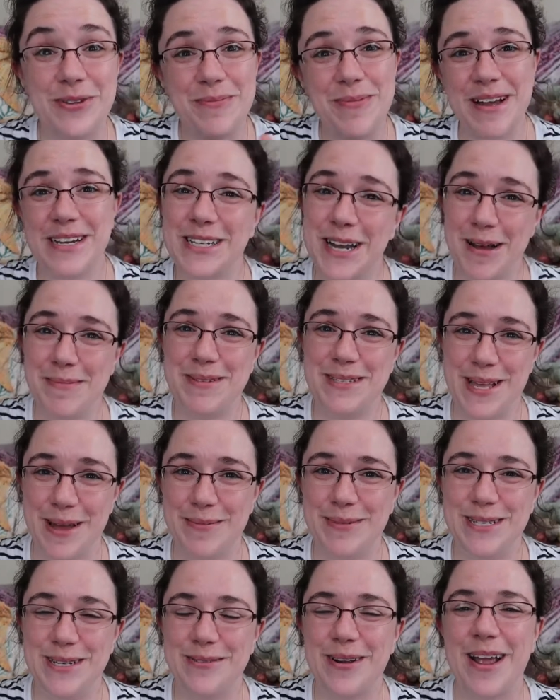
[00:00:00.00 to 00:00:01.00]
my shop is
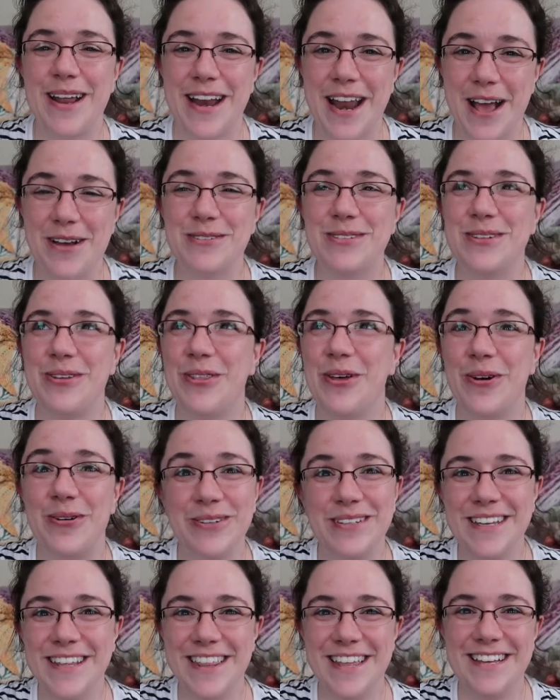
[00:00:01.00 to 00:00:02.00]
empty right now, so the
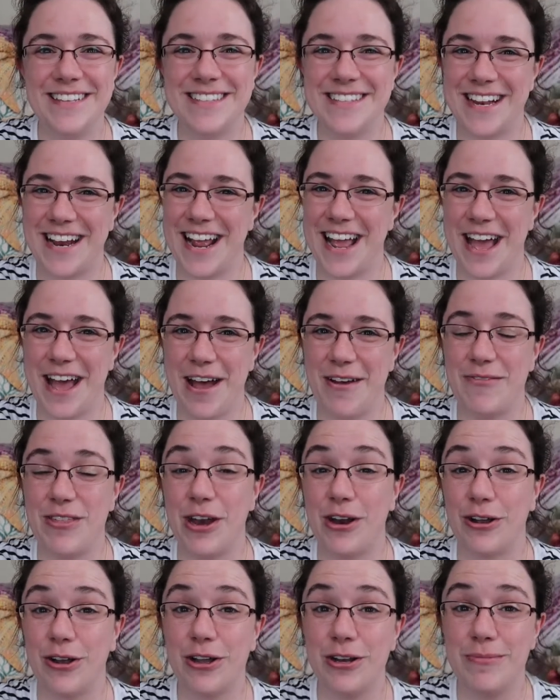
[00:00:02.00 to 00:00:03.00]
only things that I have
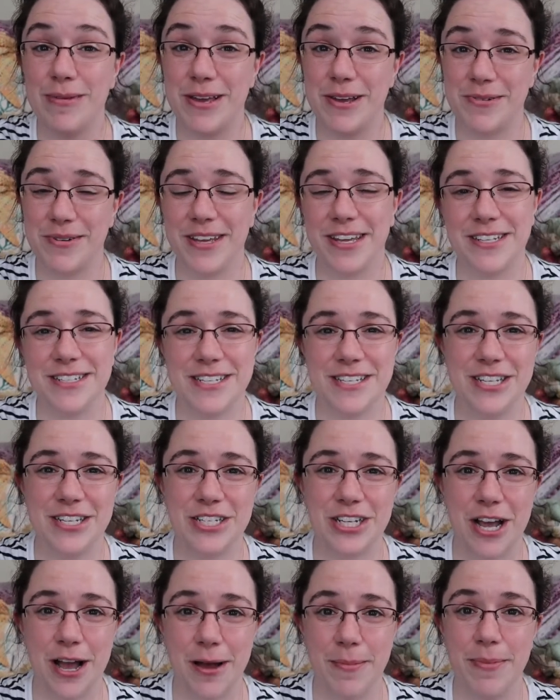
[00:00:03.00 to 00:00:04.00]
that are going to be going into the
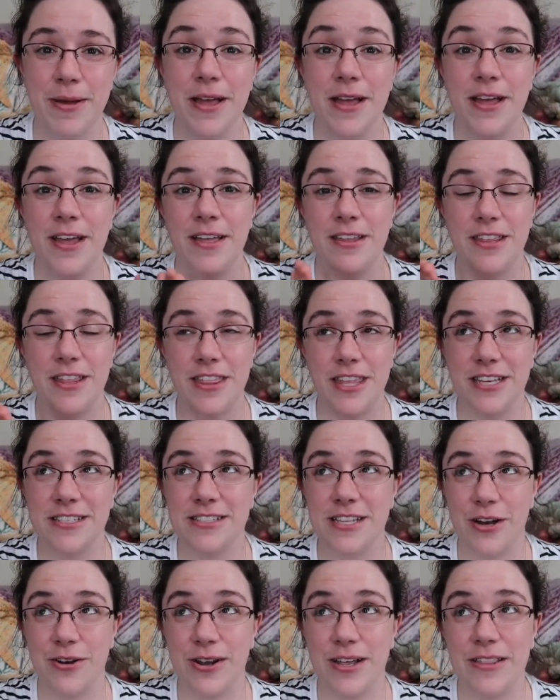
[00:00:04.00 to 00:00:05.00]
shop, the
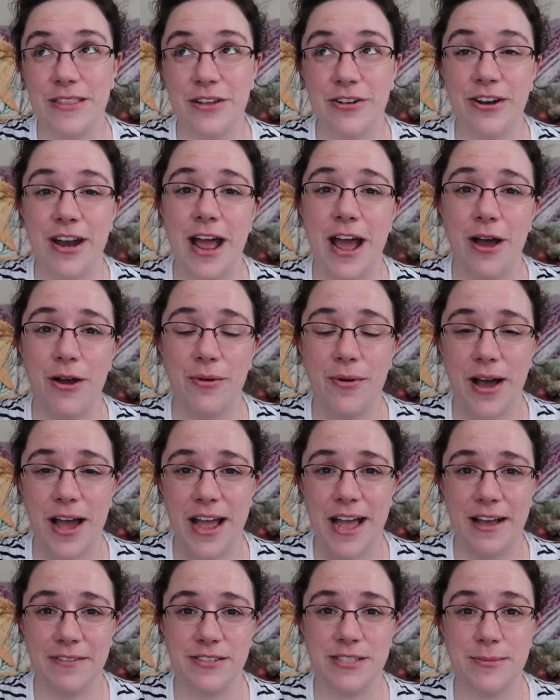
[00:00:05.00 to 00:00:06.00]
things that are in there now,
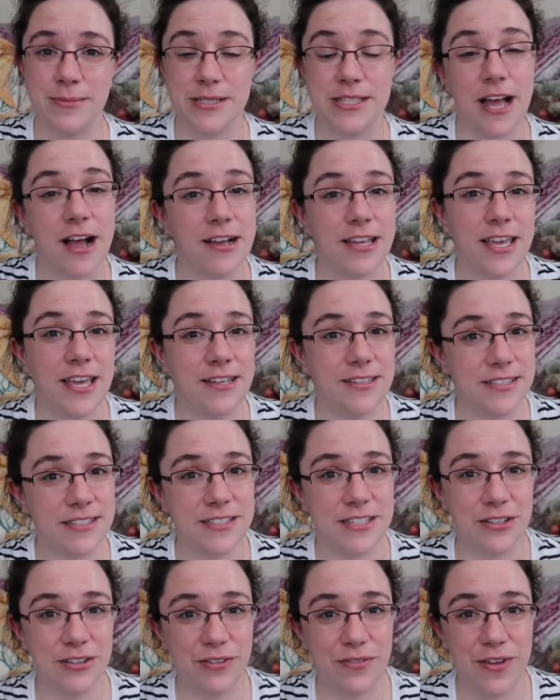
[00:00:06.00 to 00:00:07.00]
I have some sock kits
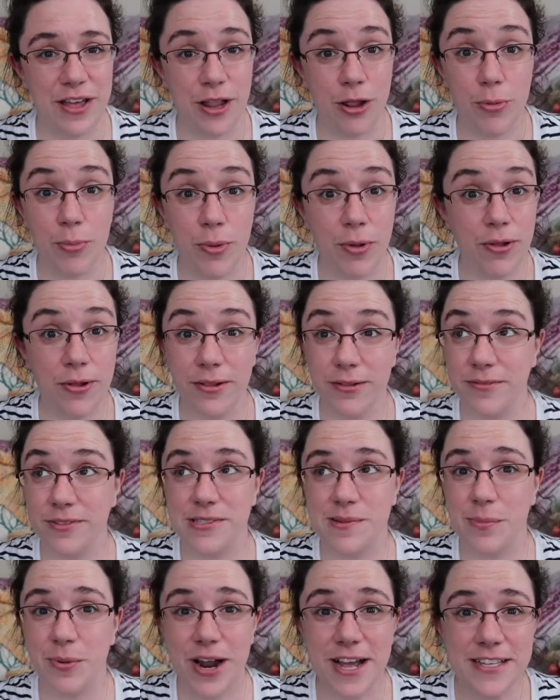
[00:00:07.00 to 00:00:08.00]
still available.
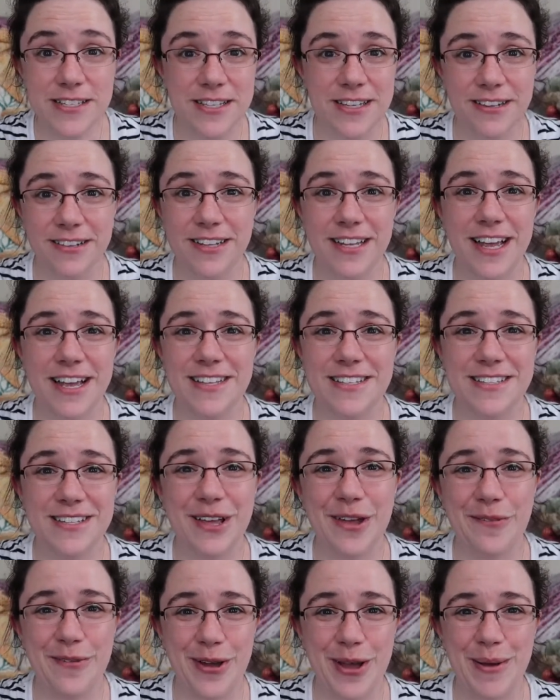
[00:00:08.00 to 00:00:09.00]
Surprisingly, I
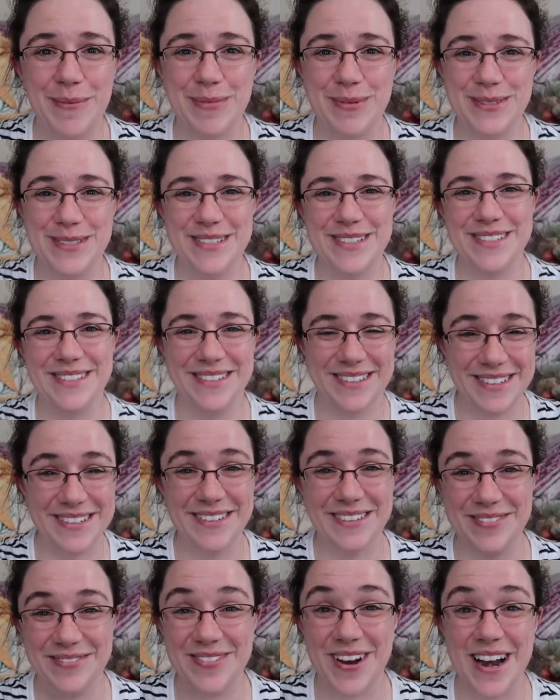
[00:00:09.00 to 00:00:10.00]
still have a couple
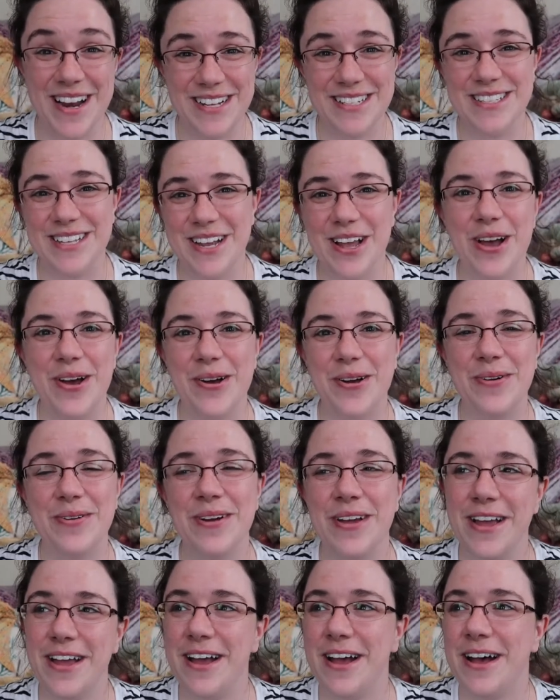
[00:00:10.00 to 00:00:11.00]
ready to
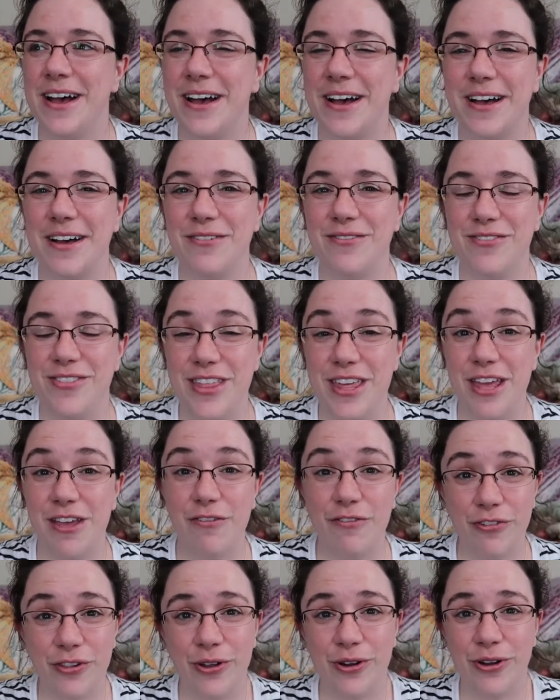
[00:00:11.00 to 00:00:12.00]
go of
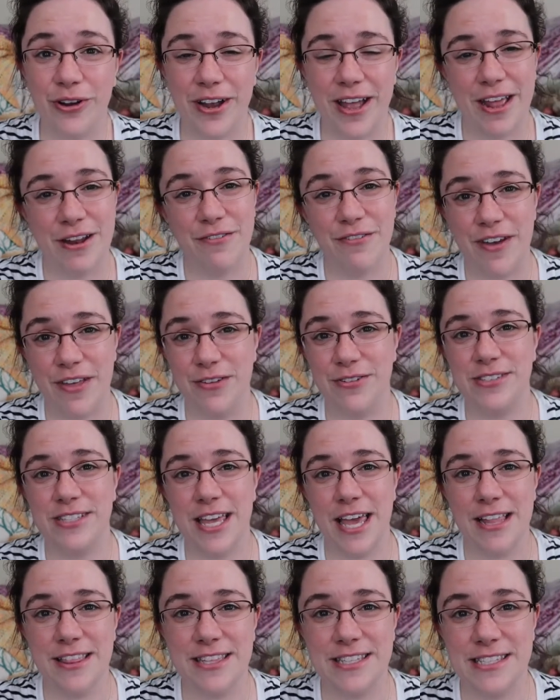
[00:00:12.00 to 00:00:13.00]
the Fleur and Feathers
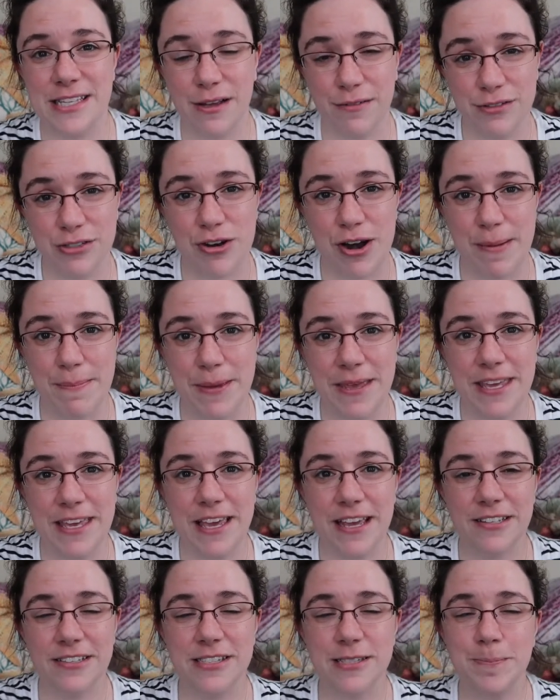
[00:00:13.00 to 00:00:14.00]
kit, the self-striping
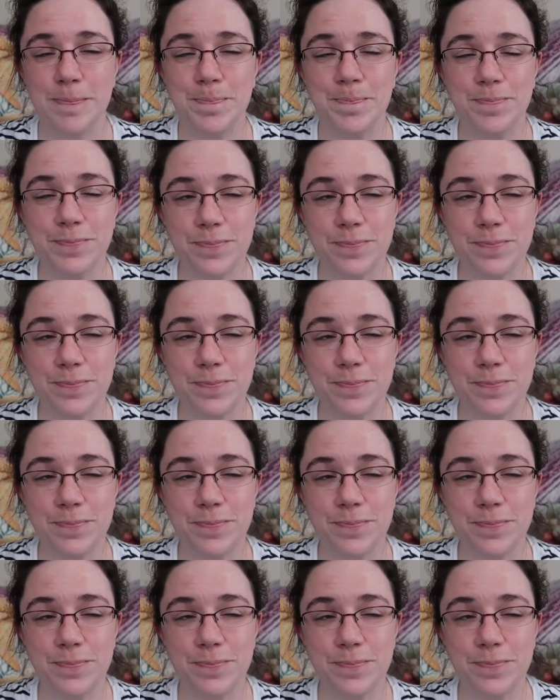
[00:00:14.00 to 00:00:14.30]
kits